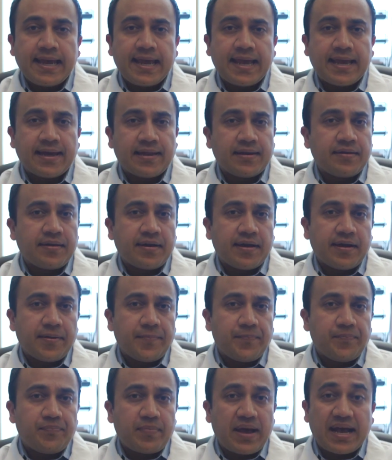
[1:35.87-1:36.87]
and
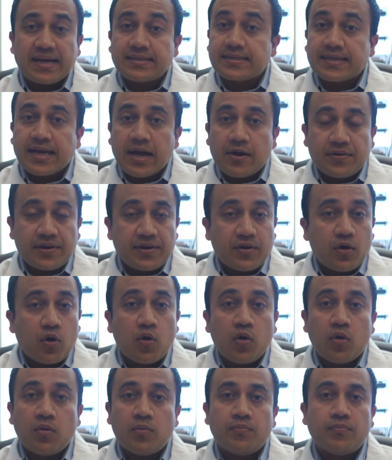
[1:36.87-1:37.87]
passing out at
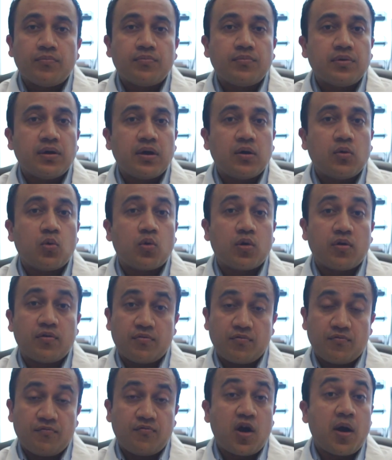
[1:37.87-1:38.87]
home
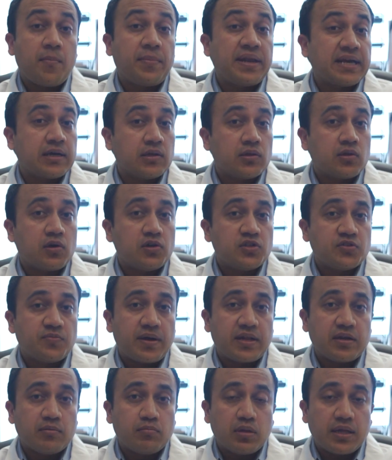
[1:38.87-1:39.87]
or vomiting a large
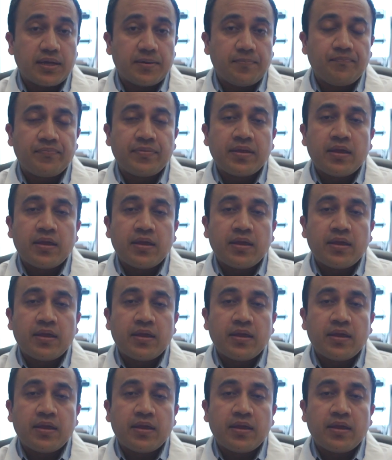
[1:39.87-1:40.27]
amount of blood.